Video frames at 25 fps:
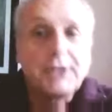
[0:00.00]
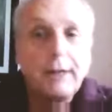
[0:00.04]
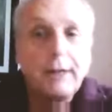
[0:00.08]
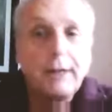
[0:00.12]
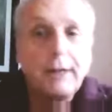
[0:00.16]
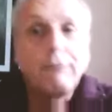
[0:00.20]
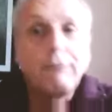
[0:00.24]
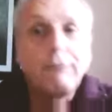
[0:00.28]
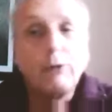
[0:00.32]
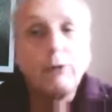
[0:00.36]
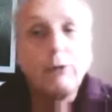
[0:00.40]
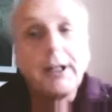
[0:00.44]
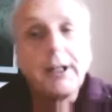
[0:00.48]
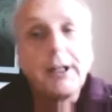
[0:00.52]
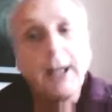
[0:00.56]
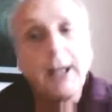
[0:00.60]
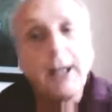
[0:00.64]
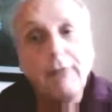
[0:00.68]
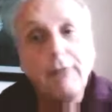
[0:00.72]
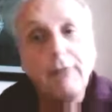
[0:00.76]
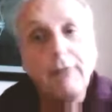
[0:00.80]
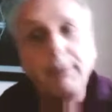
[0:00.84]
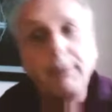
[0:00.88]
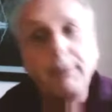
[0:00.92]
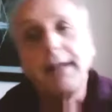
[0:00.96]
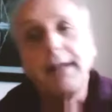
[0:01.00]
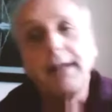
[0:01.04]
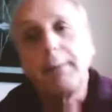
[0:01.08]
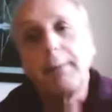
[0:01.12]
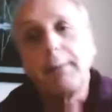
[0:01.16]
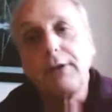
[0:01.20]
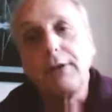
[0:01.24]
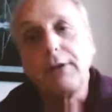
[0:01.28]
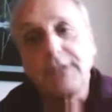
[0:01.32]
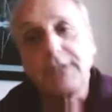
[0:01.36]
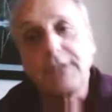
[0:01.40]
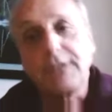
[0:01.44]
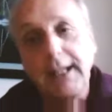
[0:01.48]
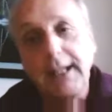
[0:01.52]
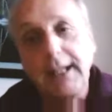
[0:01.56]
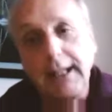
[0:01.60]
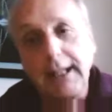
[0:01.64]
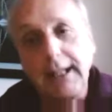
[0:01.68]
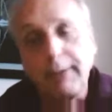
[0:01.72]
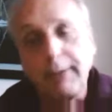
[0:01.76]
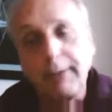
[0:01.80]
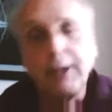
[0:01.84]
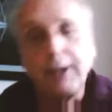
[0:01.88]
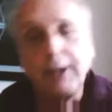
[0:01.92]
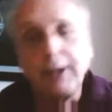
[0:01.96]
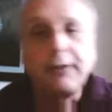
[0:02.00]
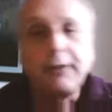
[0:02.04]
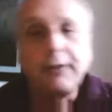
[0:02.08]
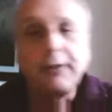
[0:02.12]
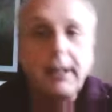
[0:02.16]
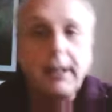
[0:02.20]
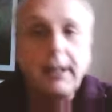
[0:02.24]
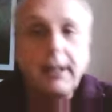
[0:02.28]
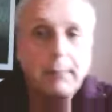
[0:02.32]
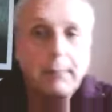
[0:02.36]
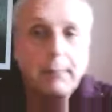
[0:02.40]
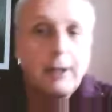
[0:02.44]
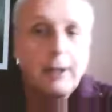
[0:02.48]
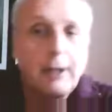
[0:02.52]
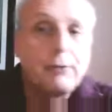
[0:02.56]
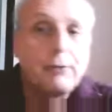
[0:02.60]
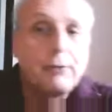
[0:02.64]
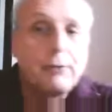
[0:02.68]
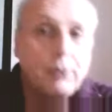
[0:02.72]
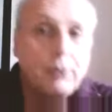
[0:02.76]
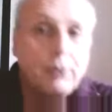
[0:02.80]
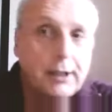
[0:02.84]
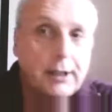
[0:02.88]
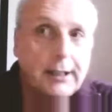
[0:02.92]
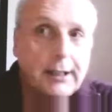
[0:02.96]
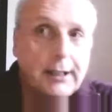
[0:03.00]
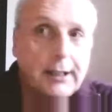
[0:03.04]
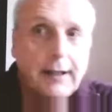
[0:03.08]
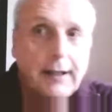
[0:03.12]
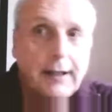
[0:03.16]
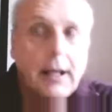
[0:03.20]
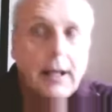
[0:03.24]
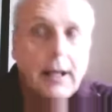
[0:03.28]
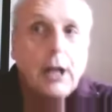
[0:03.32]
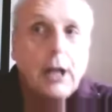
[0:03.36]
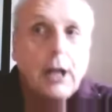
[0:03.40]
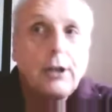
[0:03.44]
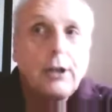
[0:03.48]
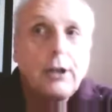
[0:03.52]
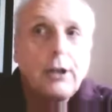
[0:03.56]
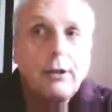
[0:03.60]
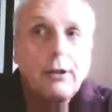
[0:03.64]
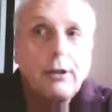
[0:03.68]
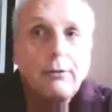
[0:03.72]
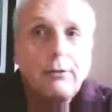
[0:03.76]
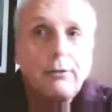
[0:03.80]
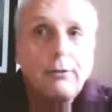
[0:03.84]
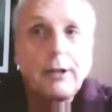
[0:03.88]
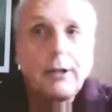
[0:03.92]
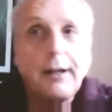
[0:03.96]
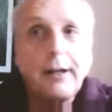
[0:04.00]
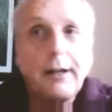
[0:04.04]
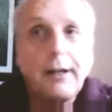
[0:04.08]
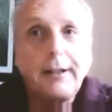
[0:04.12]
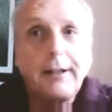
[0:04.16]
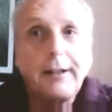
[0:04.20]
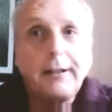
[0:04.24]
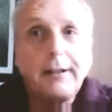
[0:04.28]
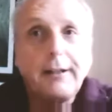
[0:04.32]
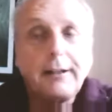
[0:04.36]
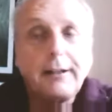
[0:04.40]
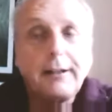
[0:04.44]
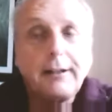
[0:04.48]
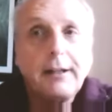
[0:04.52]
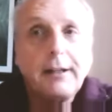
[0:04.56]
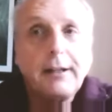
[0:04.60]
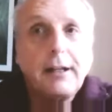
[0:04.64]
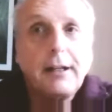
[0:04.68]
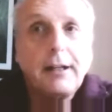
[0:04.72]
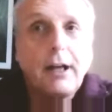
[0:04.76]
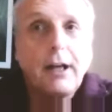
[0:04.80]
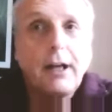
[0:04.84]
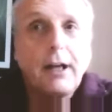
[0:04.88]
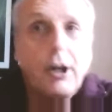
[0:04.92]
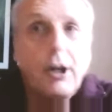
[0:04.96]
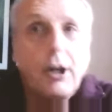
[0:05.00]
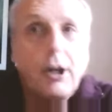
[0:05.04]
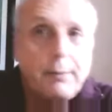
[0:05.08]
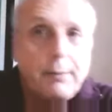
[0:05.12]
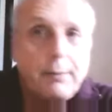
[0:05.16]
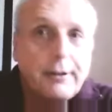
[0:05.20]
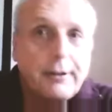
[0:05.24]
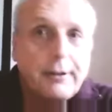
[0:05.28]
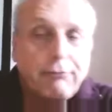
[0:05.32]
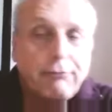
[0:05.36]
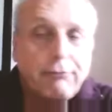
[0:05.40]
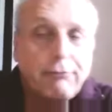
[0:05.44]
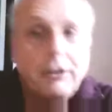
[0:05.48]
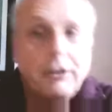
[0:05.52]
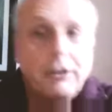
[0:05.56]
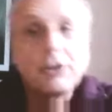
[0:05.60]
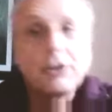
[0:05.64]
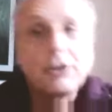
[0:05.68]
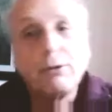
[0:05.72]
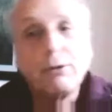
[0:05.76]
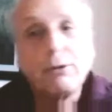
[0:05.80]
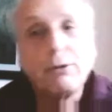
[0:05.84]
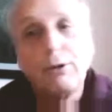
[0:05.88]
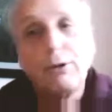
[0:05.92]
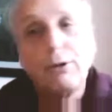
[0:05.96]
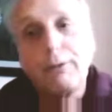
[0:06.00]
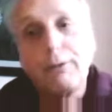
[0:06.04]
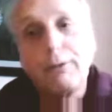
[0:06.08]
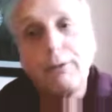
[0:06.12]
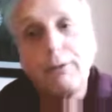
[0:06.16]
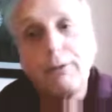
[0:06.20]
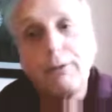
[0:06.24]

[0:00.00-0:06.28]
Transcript: falling over when the boat's heeling, when you're down below cooking. You can open the fridge door on